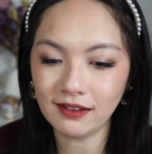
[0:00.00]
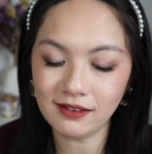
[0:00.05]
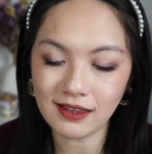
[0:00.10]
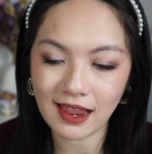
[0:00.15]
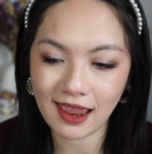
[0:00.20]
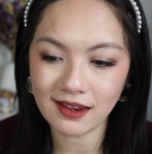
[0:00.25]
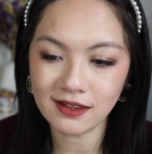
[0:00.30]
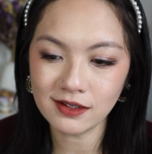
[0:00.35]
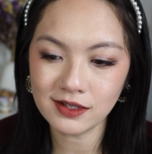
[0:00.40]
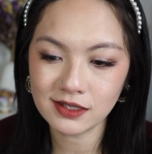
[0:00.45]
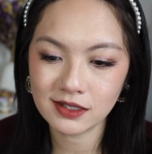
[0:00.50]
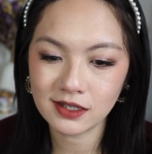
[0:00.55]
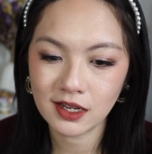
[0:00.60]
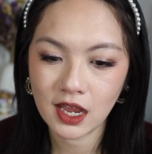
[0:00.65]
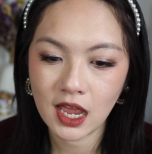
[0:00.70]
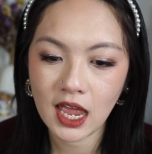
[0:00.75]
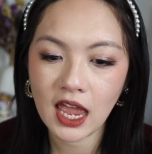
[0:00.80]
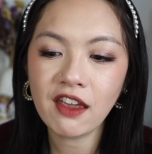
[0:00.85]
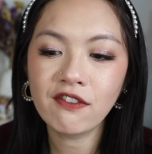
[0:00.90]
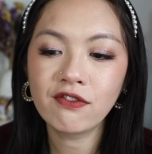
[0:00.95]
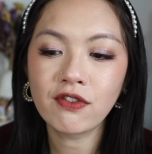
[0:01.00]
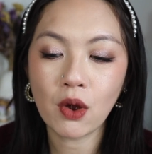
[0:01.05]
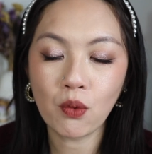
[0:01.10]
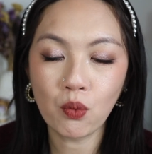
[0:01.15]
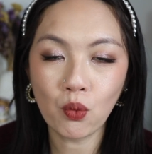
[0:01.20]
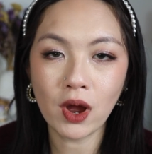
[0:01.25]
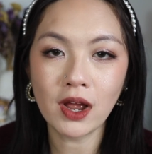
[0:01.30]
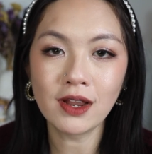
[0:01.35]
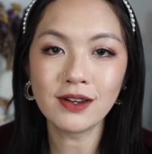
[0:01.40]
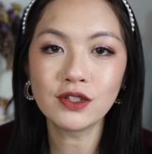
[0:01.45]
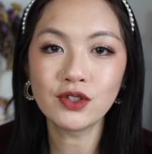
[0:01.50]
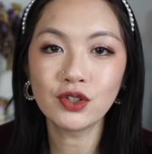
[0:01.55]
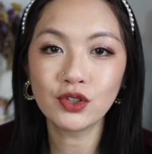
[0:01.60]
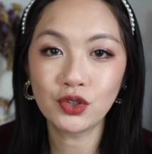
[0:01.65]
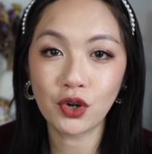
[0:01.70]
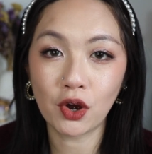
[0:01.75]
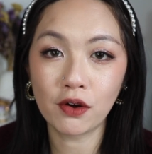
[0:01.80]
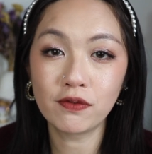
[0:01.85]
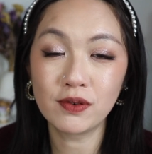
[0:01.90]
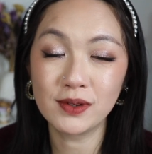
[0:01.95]
lens if I want to
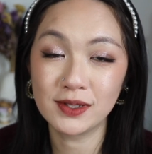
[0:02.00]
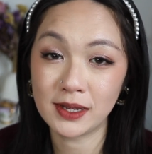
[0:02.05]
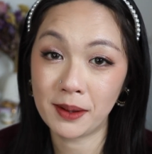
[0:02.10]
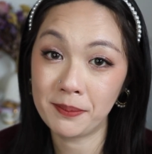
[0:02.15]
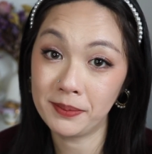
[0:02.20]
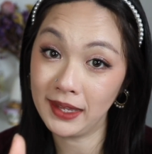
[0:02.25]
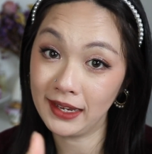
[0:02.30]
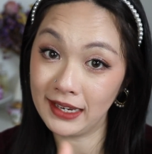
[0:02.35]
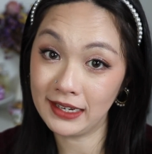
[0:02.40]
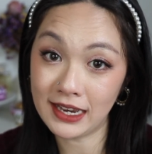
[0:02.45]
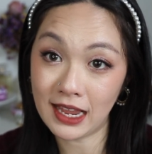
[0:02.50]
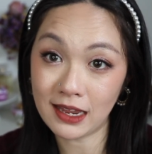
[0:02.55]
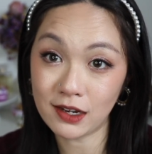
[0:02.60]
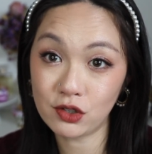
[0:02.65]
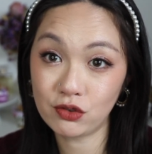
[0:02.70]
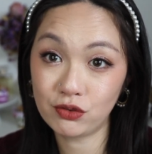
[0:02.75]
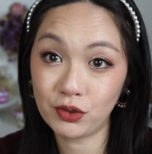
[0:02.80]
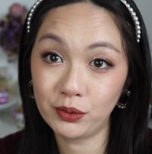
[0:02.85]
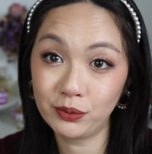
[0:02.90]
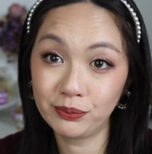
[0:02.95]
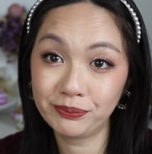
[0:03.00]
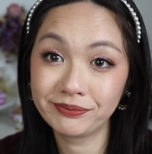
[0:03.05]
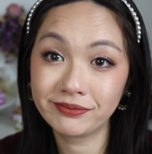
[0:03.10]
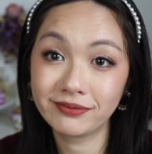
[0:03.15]
go for something natural.